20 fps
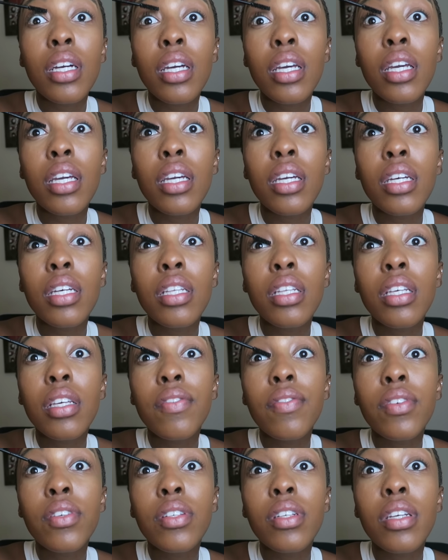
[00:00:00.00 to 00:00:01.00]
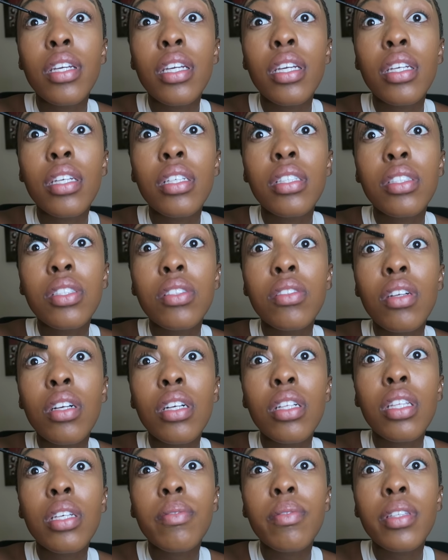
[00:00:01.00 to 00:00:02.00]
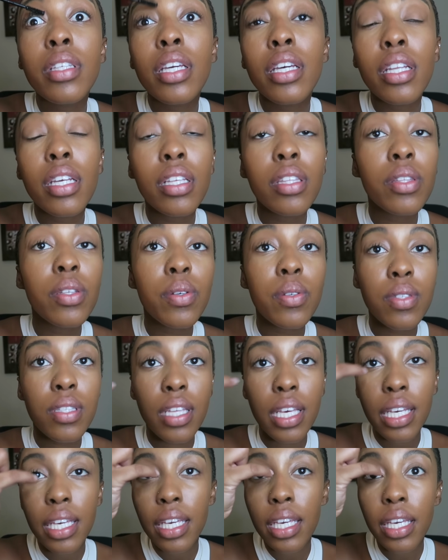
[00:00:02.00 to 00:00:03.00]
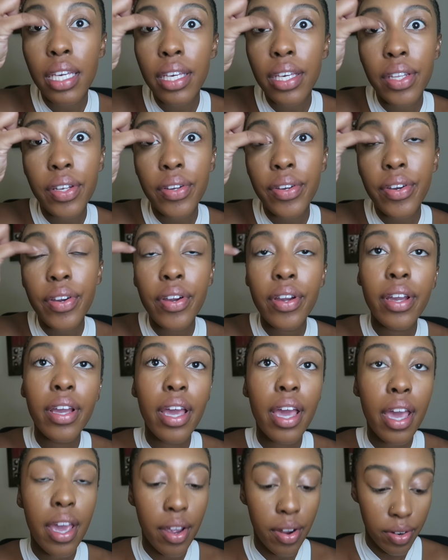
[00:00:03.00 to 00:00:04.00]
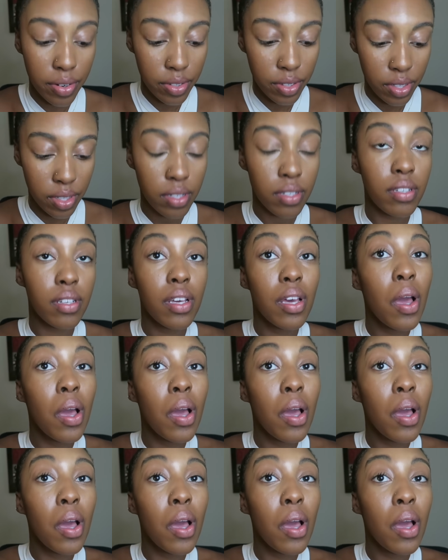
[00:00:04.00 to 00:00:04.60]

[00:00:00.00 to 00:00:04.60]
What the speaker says: And if you're struggling with getting those like inner hairs,